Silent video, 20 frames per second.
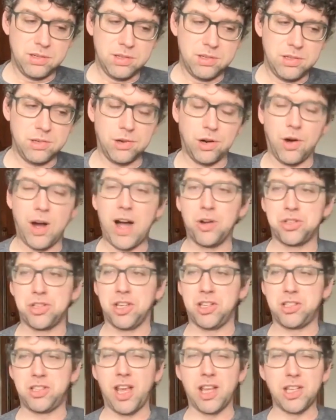you know, how
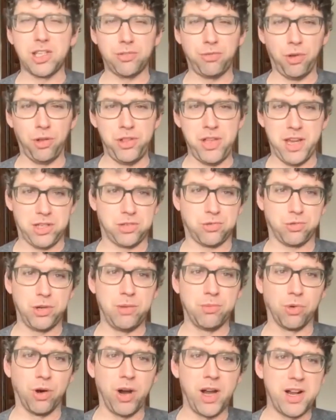successful the
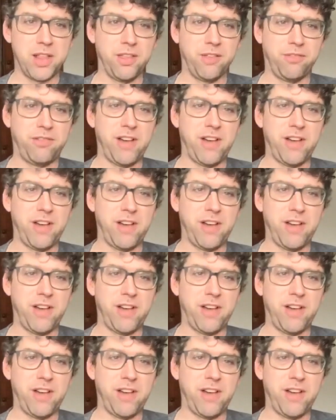extreme right and the